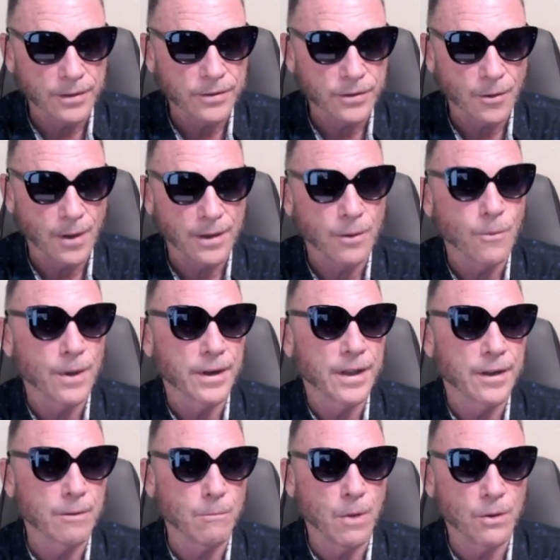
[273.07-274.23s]
so I don't want to get
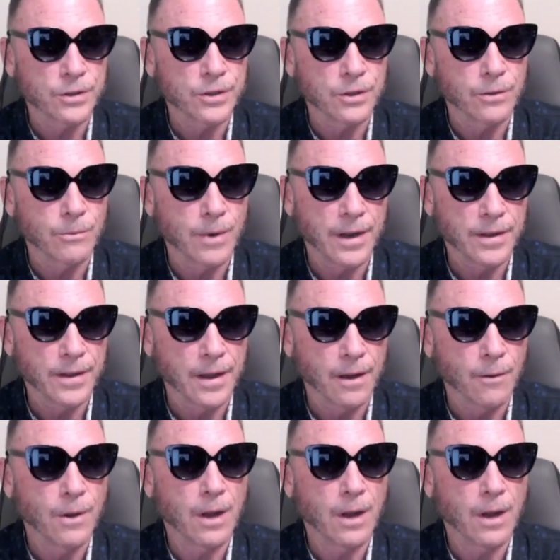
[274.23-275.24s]
emotional right now.